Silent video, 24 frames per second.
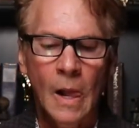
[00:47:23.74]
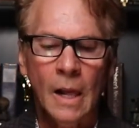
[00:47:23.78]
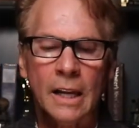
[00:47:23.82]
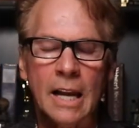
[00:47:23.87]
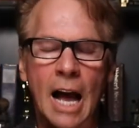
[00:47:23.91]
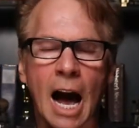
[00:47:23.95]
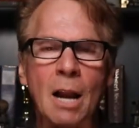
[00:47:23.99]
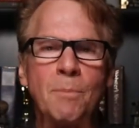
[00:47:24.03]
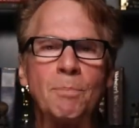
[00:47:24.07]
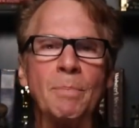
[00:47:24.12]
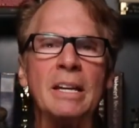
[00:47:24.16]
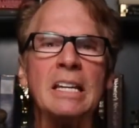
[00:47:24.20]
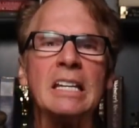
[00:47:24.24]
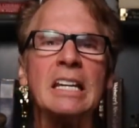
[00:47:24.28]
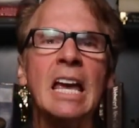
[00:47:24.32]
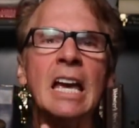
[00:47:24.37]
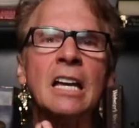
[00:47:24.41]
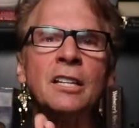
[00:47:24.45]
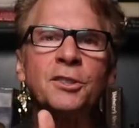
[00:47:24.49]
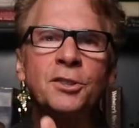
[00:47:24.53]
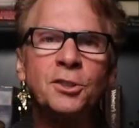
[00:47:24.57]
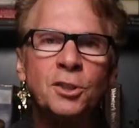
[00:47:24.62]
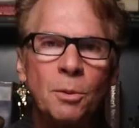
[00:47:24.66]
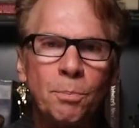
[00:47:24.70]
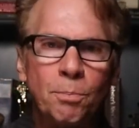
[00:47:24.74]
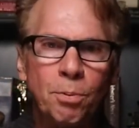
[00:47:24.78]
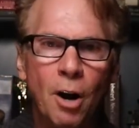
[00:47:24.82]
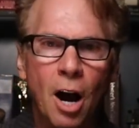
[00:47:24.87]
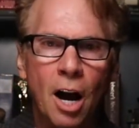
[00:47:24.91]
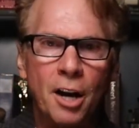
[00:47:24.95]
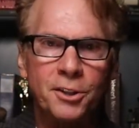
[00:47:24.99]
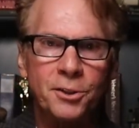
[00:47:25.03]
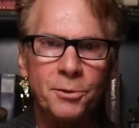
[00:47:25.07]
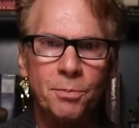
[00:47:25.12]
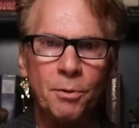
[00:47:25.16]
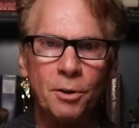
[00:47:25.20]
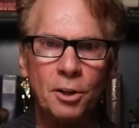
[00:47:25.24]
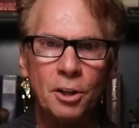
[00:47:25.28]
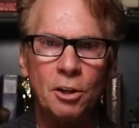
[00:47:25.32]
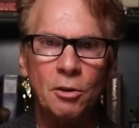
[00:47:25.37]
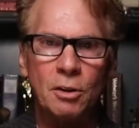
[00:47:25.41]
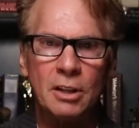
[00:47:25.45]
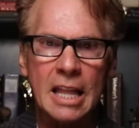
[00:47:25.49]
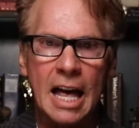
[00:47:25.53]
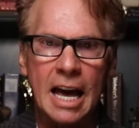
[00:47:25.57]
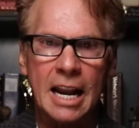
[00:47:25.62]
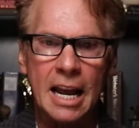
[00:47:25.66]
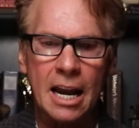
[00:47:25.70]
God begins to prosper
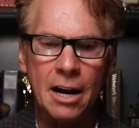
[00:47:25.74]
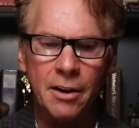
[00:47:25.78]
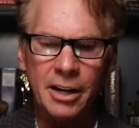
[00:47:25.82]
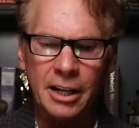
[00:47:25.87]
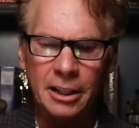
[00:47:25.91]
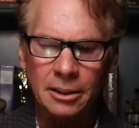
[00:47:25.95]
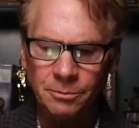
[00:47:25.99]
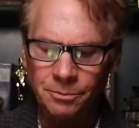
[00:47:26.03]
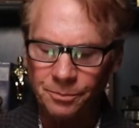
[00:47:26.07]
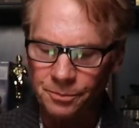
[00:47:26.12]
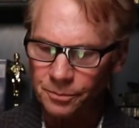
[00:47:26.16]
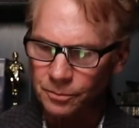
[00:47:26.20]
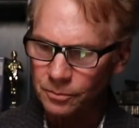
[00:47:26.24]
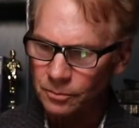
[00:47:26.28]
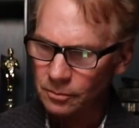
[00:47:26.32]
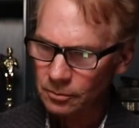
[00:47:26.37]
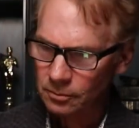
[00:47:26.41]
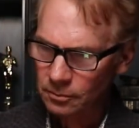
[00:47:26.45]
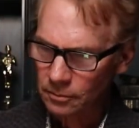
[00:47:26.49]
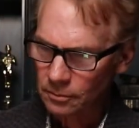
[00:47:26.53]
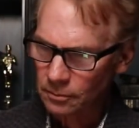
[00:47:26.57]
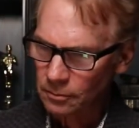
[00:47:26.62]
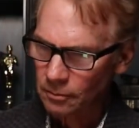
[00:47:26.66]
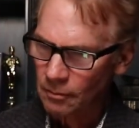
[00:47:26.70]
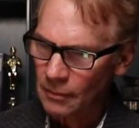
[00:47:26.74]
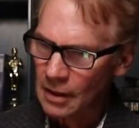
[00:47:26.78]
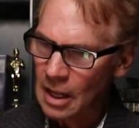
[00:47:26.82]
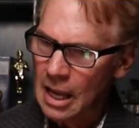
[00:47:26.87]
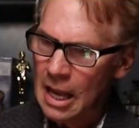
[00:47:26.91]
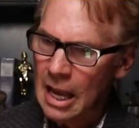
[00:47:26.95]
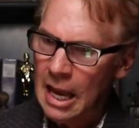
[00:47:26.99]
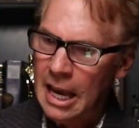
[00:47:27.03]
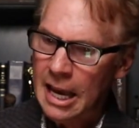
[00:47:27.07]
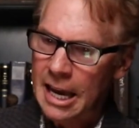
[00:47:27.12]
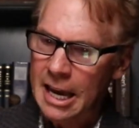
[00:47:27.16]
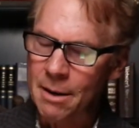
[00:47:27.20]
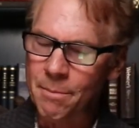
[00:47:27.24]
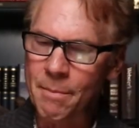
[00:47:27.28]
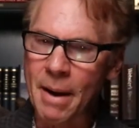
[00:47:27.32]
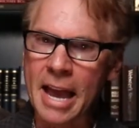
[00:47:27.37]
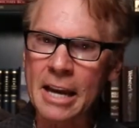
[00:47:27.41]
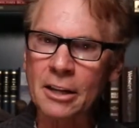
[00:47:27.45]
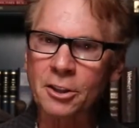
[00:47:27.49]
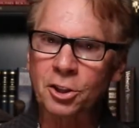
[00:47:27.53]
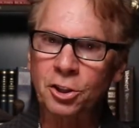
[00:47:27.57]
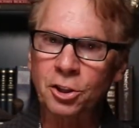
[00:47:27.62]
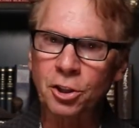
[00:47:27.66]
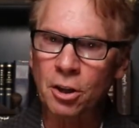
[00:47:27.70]
you in that area. He
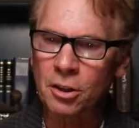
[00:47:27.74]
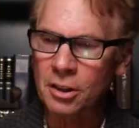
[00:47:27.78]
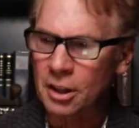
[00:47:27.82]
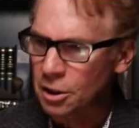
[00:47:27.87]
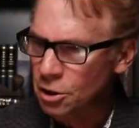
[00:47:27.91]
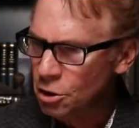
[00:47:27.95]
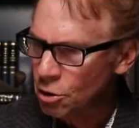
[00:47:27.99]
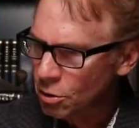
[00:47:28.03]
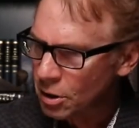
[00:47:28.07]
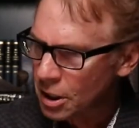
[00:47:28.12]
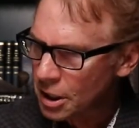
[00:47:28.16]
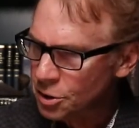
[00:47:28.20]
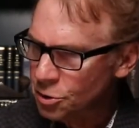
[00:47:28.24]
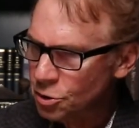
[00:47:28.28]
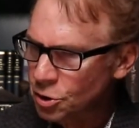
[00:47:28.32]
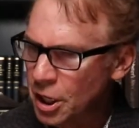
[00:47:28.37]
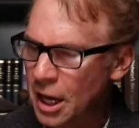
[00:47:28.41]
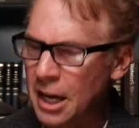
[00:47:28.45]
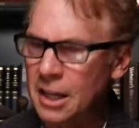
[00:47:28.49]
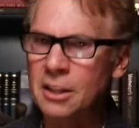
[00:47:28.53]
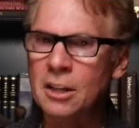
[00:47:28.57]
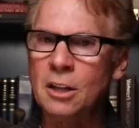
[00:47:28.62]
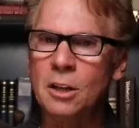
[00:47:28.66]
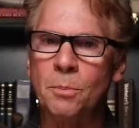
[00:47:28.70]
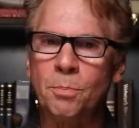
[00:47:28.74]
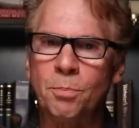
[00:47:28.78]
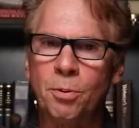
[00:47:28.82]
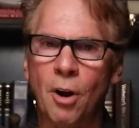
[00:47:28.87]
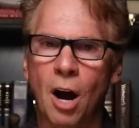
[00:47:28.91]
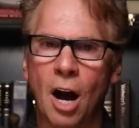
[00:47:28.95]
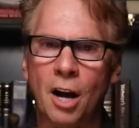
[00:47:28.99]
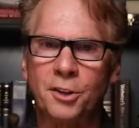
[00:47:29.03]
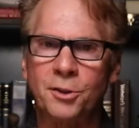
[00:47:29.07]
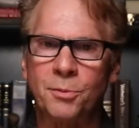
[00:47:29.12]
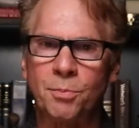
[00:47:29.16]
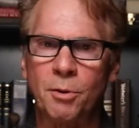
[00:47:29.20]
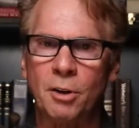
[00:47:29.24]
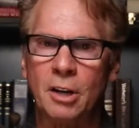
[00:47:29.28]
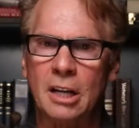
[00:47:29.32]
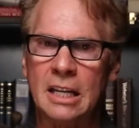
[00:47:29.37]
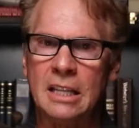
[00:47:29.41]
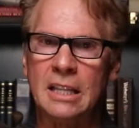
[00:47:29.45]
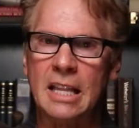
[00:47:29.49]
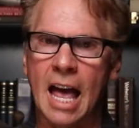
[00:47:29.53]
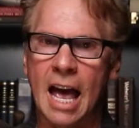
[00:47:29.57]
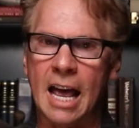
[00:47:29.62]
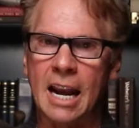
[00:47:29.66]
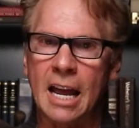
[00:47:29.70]
makes sure that you continue to prosper
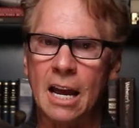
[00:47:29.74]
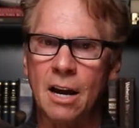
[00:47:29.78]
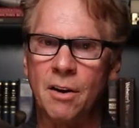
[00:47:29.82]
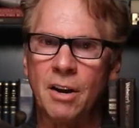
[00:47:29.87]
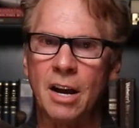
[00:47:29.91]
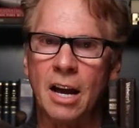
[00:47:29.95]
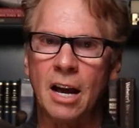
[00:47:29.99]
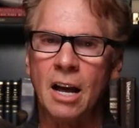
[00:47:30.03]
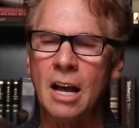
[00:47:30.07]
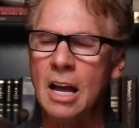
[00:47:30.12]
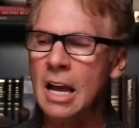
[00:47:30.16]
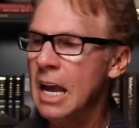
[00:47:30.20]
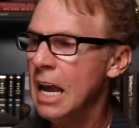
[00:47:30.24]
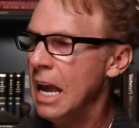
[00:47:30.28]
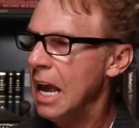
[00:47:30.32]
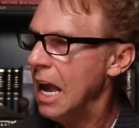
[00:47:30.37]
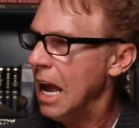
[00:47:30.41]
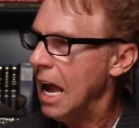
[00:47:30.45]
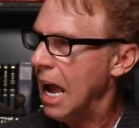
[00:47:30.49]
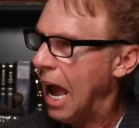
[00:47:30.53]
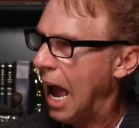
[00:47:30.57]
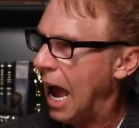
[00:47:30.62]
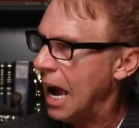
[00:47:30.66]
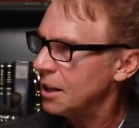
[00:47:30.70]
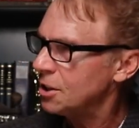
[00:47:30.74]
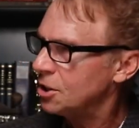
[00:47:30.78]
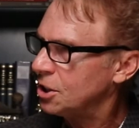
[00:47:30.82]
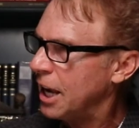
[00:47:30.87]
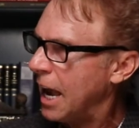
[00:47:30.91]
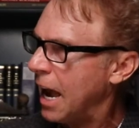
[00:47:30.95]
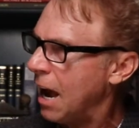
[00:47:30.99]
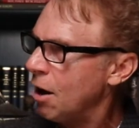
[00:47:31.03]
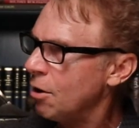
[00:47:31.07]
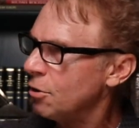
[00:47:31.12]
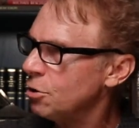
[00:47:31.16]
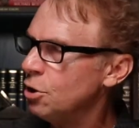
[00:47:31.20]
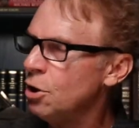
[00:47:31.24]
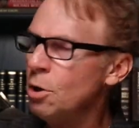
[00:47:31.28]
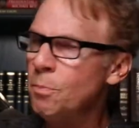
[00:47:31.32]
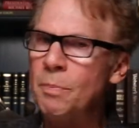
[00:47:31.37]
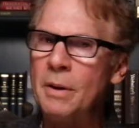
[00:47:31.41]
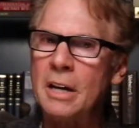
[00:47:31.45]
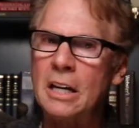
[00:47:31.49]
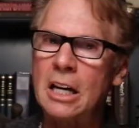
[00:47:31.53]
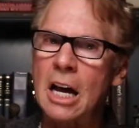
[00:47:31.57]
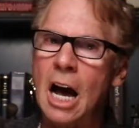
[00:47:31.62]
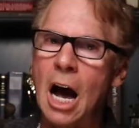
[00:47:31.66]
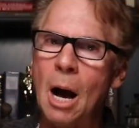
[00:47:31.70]
in that area until you
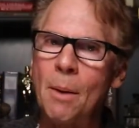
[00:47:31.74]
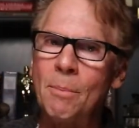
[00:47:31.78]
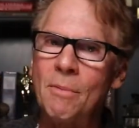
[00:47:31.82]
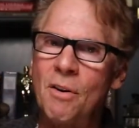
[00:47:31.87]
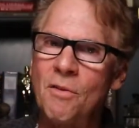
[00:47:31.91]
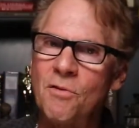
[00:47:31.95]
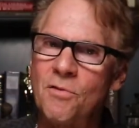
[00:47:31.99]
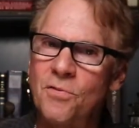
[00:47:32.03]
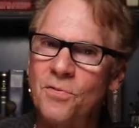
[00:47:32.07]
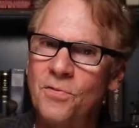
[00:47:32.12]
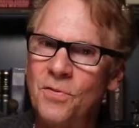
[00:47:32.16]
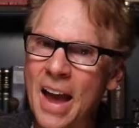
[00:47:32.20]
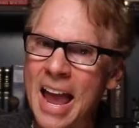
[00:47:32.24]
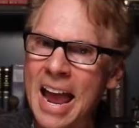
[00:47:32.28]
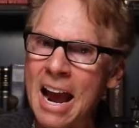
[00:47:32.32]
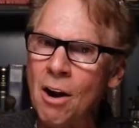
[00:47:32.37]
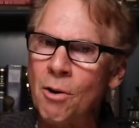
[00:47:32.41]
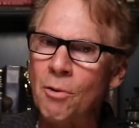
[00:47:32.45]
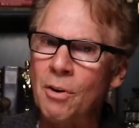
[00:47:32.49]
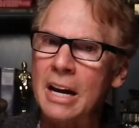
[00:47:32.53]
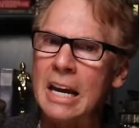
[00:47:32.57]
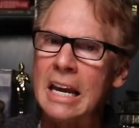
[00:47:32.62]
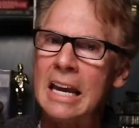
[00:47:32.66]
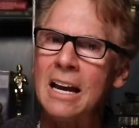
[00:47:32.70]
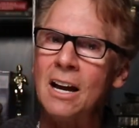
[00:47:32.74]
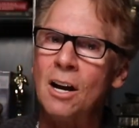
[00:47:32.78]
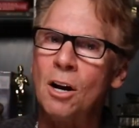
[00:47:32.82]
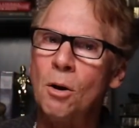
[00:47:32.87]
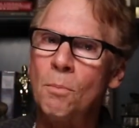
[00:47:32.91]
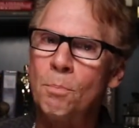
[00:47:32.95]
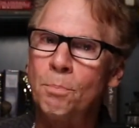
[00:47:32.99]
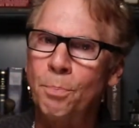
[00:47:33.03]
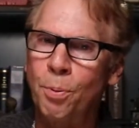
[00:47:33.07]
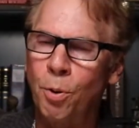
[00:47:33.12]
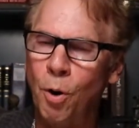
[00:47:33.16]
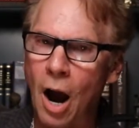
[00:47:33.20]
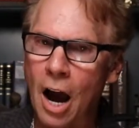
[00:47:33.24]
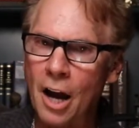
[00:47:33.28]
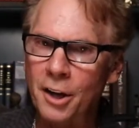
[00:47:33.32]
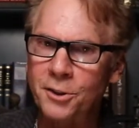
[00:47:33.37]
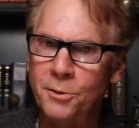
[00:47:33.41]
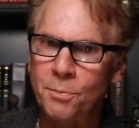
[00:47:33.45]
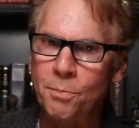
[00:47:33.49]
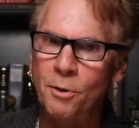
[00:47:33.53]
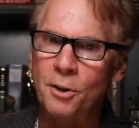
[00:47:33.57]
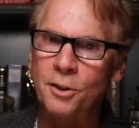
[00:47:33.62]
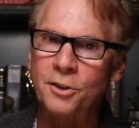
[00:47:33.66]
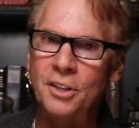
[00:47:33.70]
become very
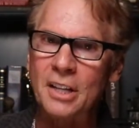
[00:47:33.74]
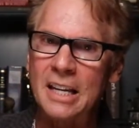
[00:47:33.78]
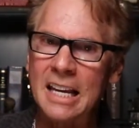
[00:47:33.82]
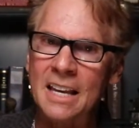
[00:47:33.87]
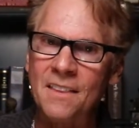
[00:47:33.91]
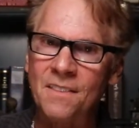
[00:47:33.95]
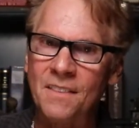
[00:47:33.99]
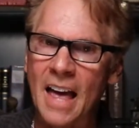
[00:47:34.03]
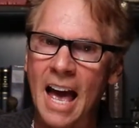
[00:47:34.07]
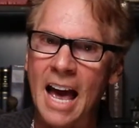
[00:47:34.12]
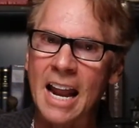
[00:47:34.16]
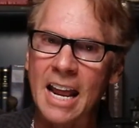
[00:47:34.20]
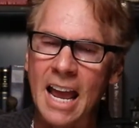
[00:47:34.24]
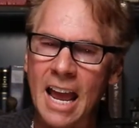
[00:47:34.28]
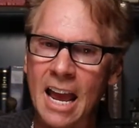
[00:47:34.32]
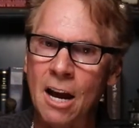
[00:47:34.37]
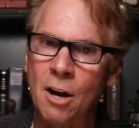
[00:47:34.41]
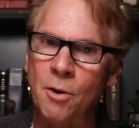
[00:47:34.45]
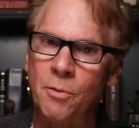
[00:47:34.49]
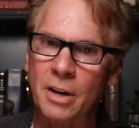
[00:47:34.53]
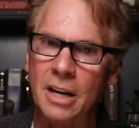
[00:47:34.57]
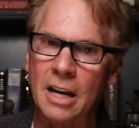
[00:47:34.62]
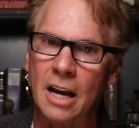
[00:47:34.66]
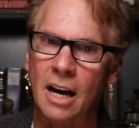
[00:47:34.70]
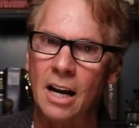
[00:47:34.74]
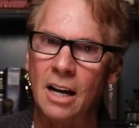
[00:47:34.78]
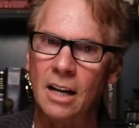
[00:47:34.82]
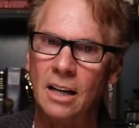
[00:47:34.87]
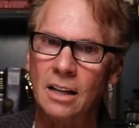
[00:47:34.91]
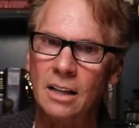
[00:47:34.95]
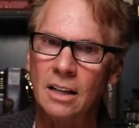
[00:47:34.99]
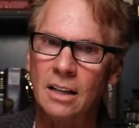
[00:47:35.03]
prosperous in that area.